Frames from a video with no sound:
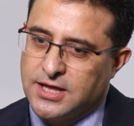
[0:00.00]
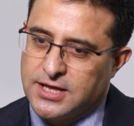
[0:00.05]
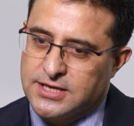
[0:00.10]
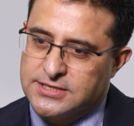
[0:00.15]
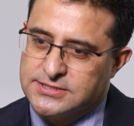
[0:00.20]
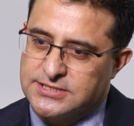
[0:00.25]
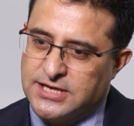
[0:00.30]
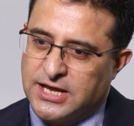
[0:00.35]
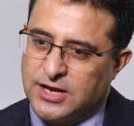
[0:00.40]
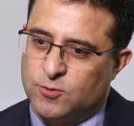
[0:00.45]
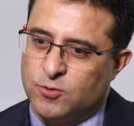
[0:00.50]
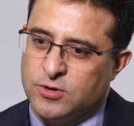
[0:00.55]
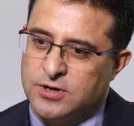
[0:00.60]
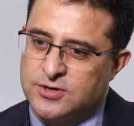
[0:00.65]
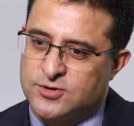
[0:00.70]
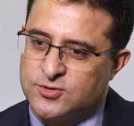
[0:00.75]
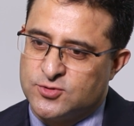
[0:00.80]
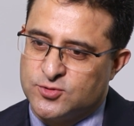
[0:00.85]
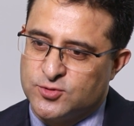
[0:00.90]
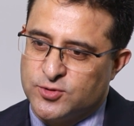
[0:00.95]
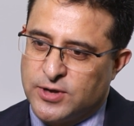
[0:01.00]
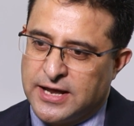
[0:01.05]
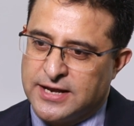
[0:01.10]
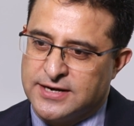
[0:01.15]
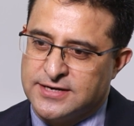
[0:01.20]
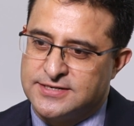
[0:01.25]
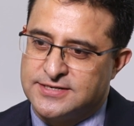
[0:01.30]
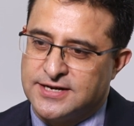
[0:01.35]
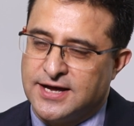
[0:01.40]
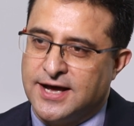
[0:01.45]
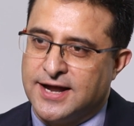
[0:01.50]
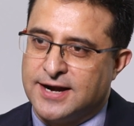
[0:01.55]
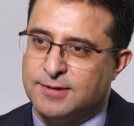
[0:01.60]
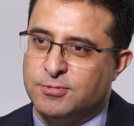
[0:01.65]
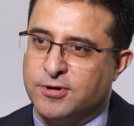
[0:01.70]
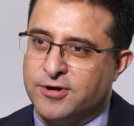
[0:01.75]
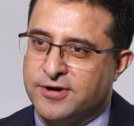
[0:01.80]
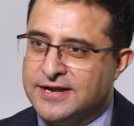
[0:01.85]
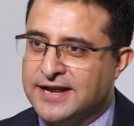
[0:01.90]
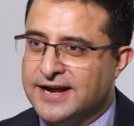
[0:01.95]
is equal to an entire
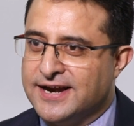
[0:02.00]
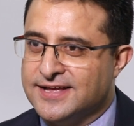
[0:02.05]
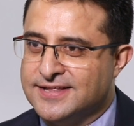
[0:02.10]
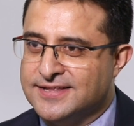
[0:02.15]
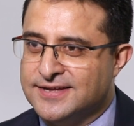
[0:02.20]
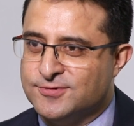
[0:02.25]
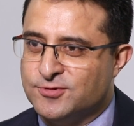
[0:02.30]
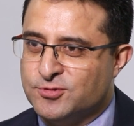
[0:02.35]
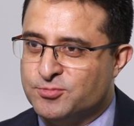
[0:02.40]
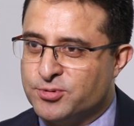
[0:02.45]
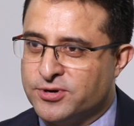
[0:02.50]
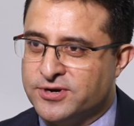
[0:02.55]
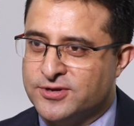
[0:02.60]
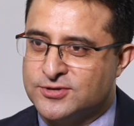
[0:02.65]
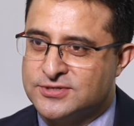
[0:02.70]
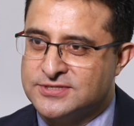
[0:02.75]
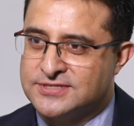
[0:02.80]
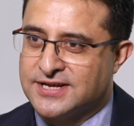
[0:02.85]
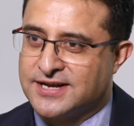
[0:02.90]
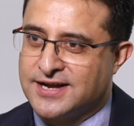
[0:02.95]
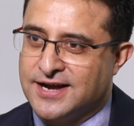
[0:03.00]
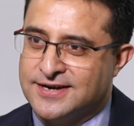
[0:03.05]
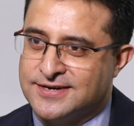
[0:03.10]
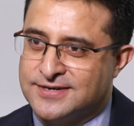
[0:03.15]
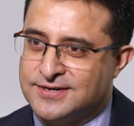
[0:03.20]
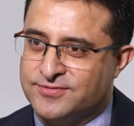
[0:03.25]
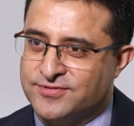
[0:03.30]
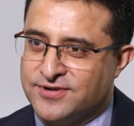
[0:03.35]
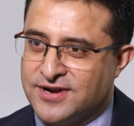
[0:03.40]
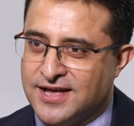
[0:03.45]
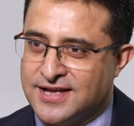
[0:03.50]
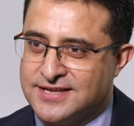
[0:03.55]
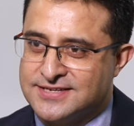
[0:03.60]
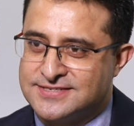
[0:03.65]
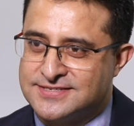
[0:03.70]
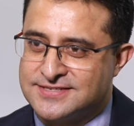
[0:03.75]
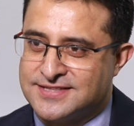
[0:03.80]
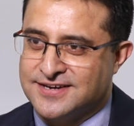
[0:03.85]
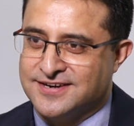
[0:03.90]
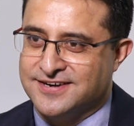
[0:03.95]
amount of data that we produced in the country for the
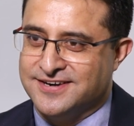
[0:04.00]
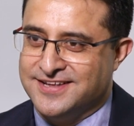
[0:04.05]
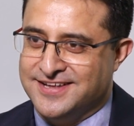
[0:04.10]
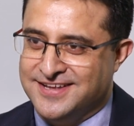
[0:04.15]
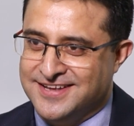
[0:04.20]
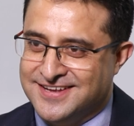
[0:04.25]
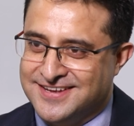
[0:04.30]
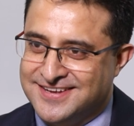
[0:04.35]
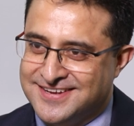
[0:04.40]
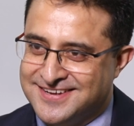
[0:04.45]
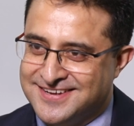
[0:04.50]
last 30,